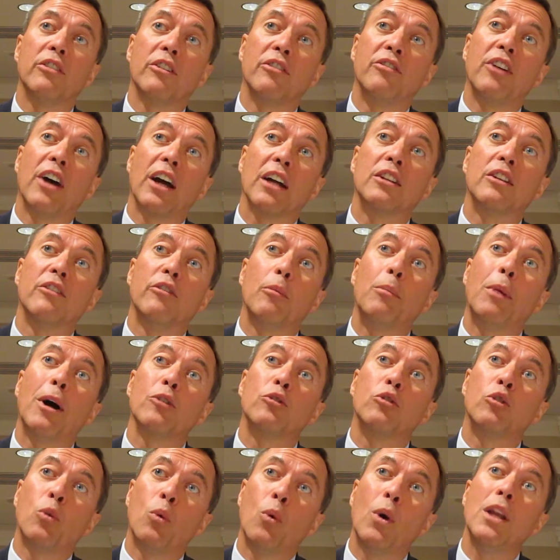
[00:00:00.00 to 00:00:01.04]
effect of
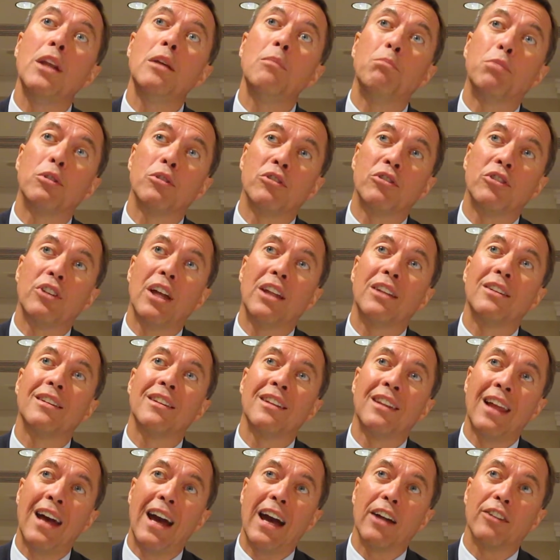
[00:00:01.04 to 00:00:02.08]
about
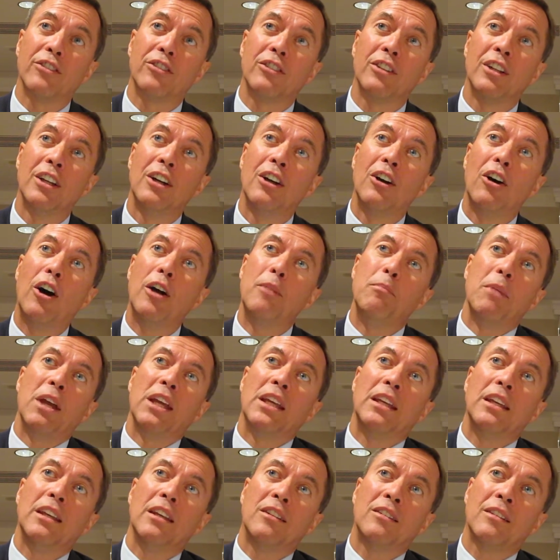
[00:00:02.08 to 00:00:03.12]
20% less on
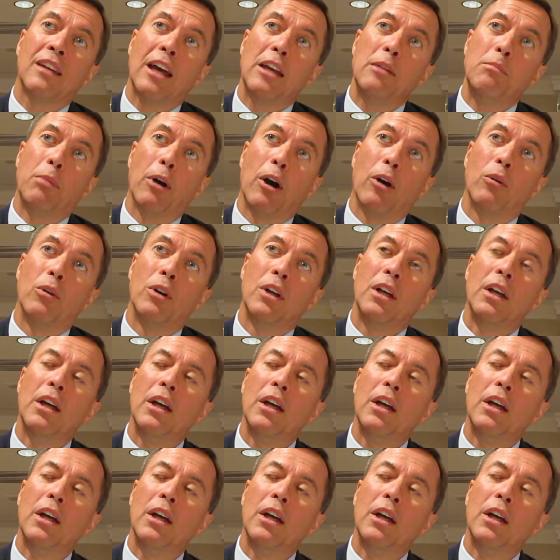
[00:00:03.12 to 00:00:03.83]
making a typo.